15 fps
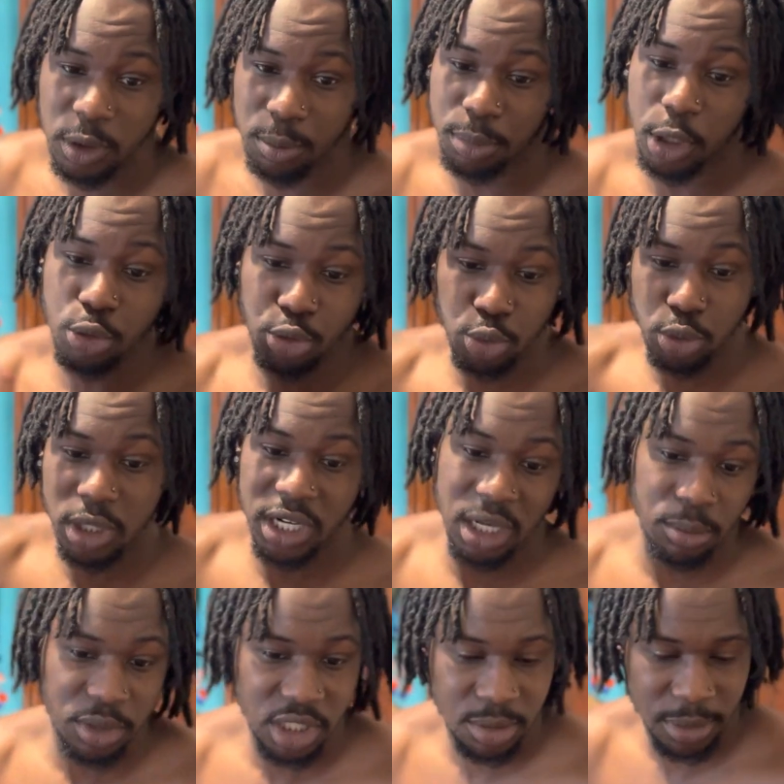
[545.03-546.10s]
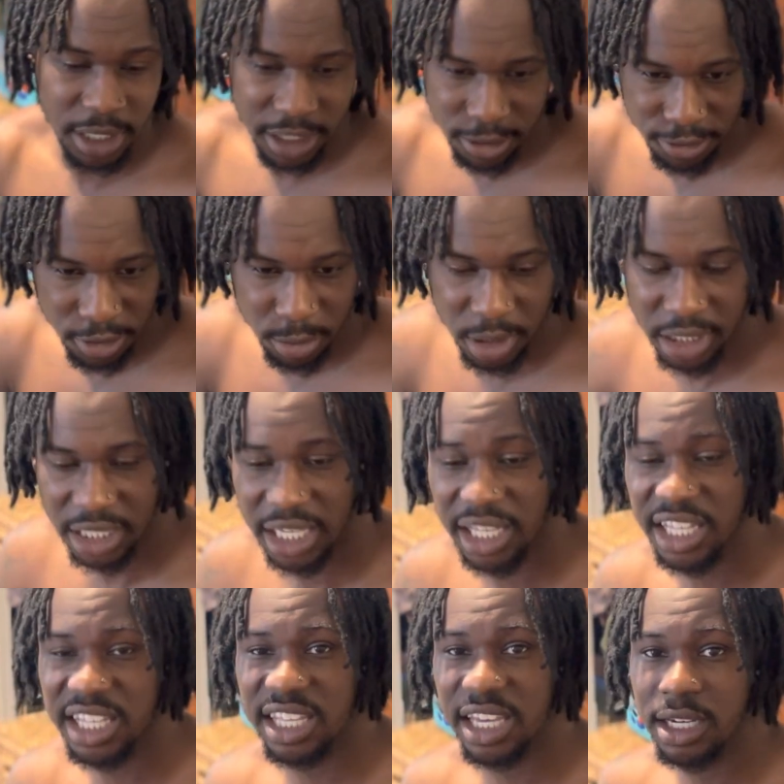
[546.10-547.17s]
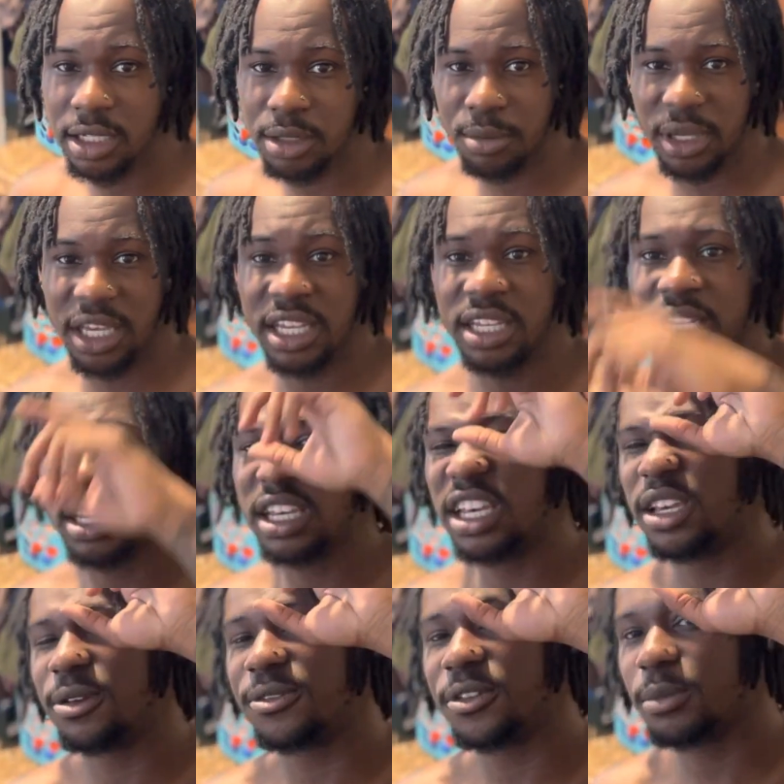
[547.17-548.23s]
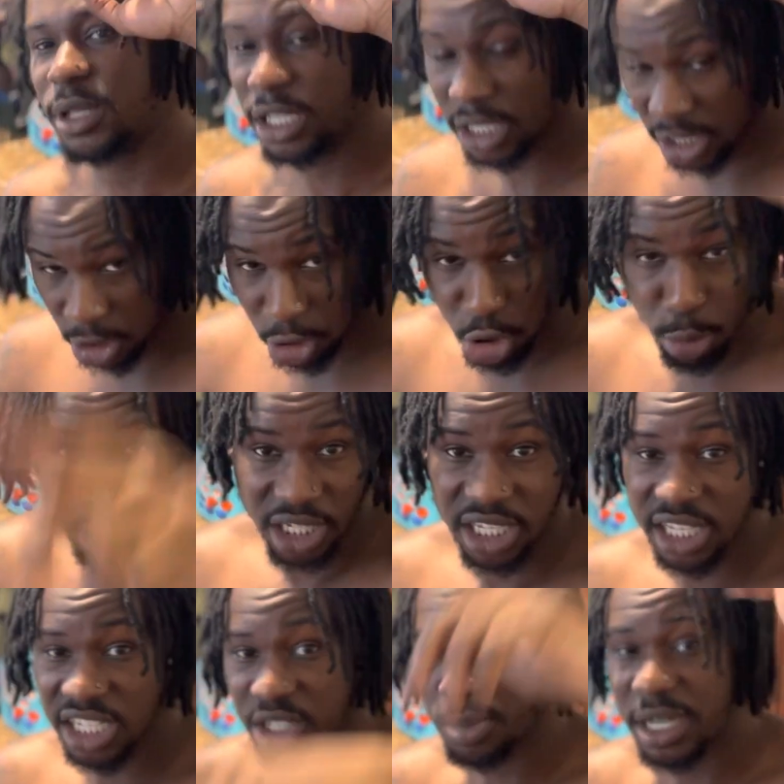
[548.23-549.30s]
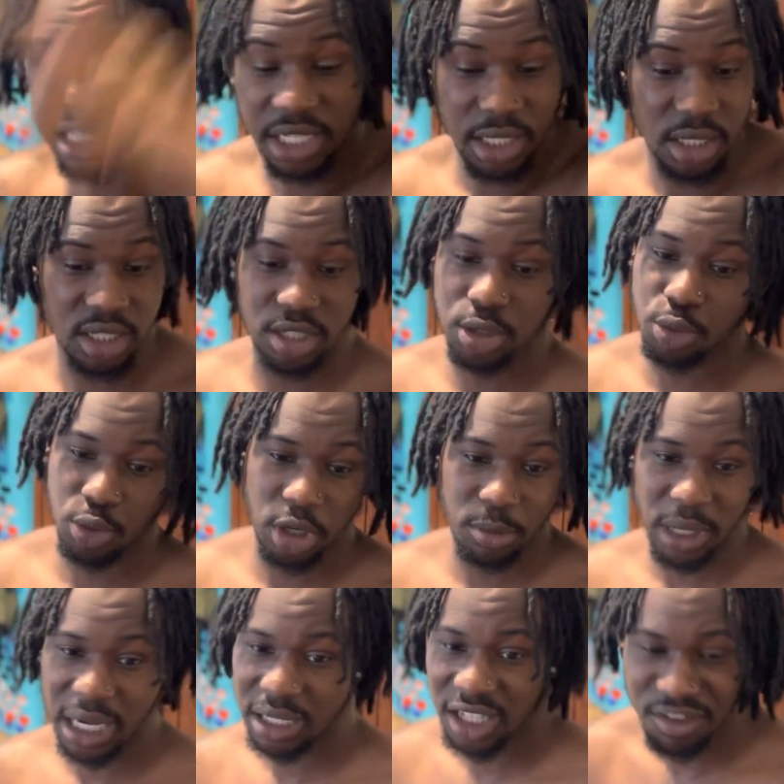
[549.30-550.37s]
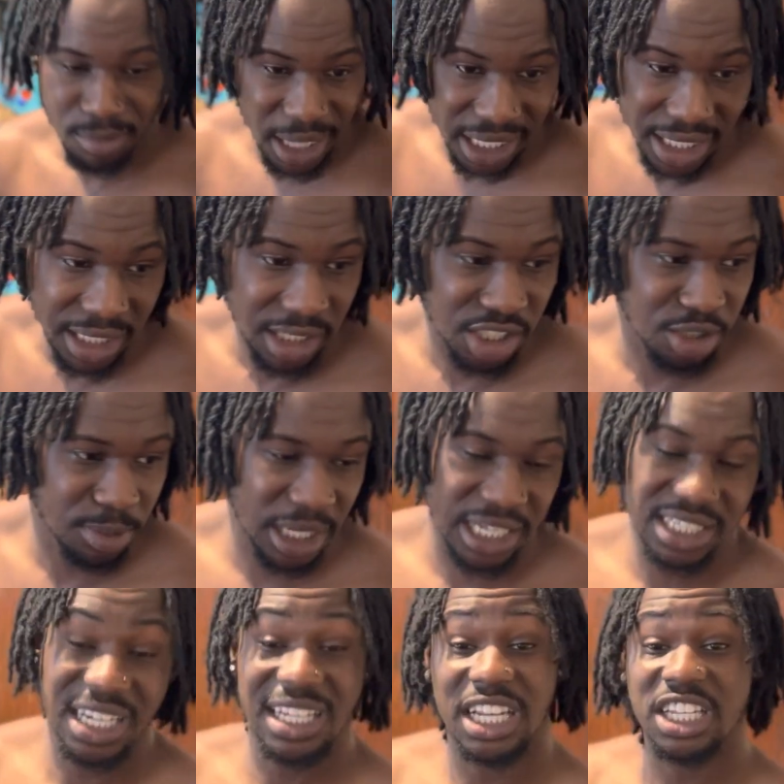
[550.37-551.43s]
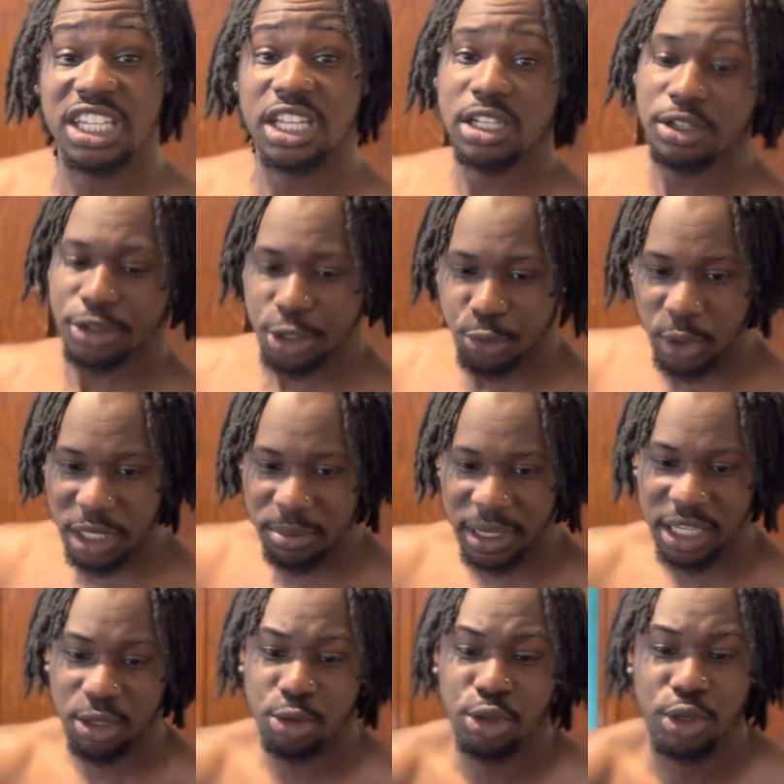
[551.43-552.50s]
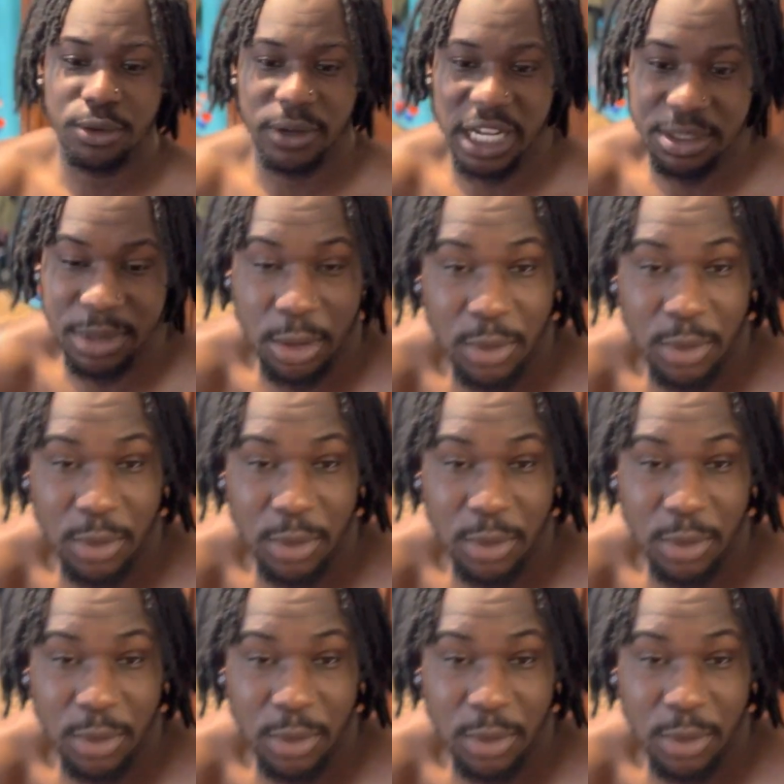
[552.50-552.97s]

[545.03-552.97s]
we blow through the numbers, man. You feel me? The Killy Kingdom, man. You feel me? Home of the Killies, best Killies in the world, bro. I love my Killies, man. 10,000 Killies on the way, man. You know the vibes, man.